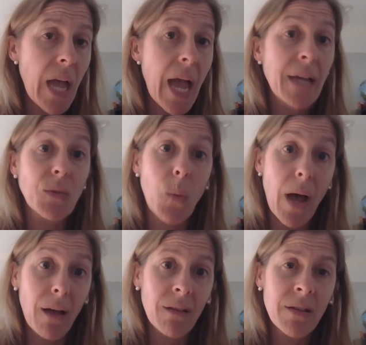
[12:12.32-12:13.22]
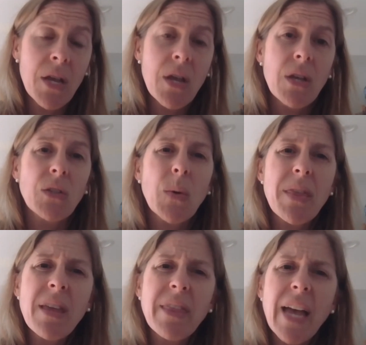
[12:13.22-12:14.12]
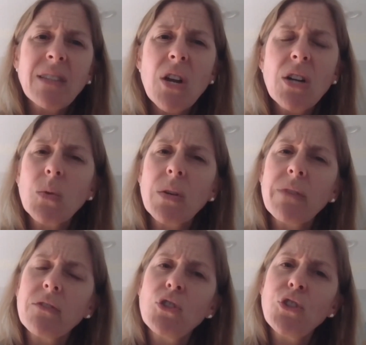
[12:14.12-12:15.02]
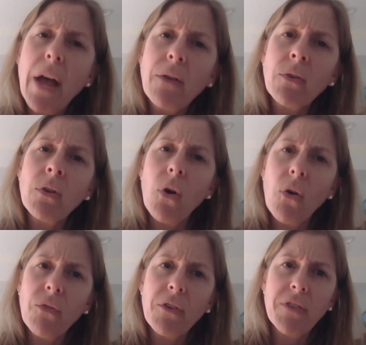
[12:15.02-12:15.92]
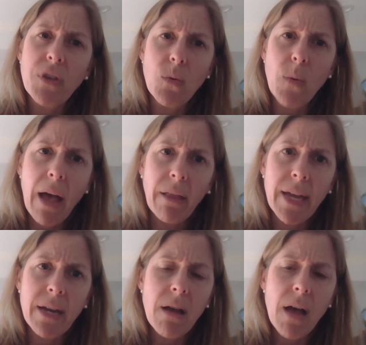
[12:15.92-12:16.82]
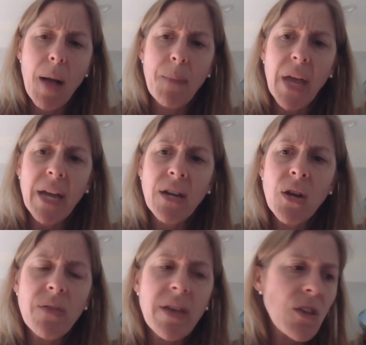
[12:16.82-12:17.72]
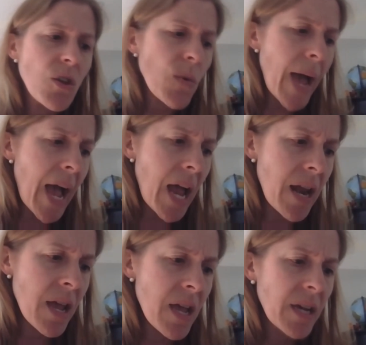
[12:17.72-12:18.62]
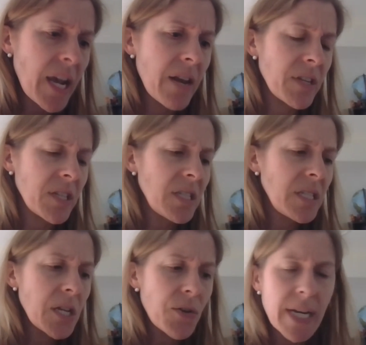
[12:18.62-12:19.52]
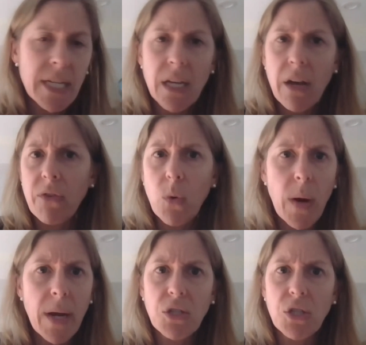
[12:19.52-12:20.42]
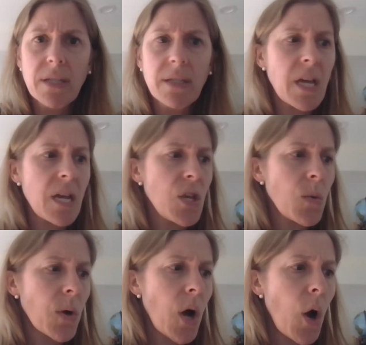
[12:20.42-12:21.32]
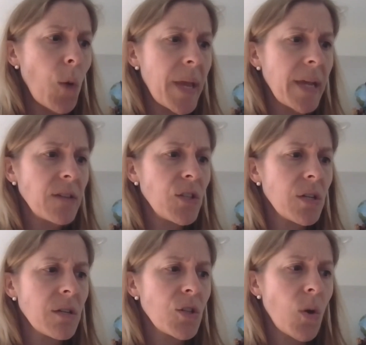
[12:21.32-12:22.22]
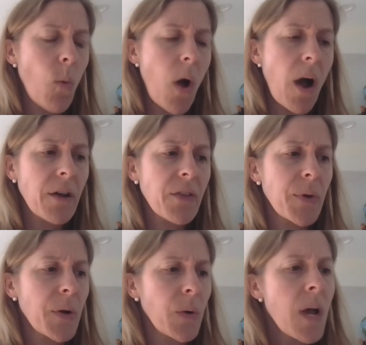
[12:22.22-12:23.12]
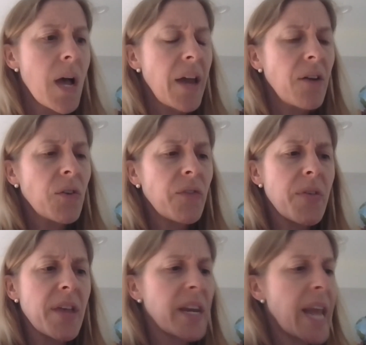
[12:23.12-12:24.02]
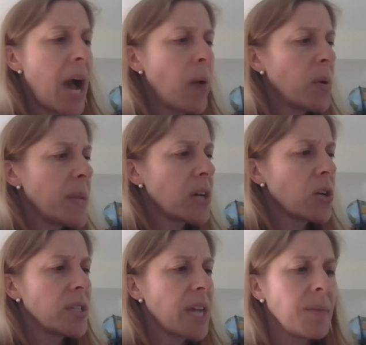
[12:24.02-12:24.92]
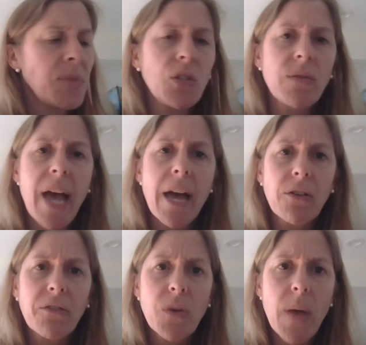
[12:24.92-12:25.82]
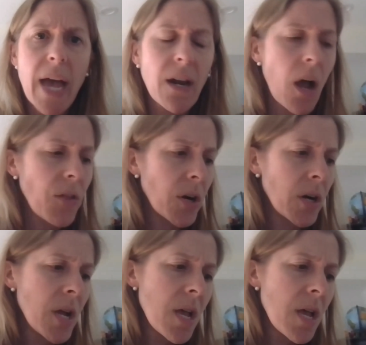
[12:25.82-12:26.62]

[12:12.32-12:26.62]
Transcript: as well. So I think that's our sort of general overview, Ellen. I know that you had kind of a series of questions that you were hoping to walk through. I don't know if you think now would be a good time to do that, or if you had other